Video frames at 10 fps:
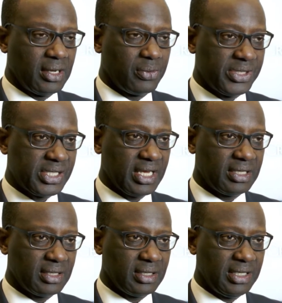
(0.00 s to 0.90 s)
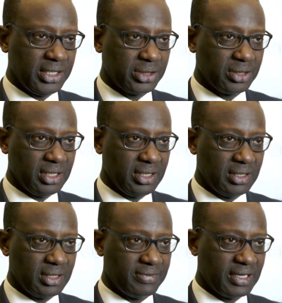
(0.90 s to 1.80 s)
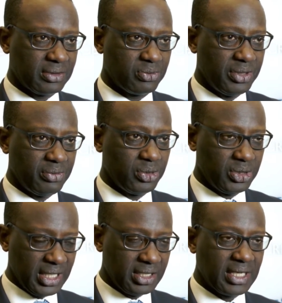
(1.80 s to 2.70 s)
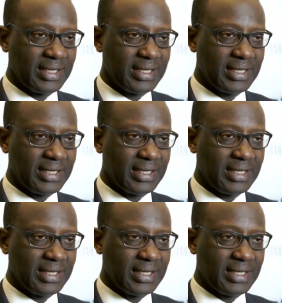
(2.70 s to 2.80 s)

We said initially that we would need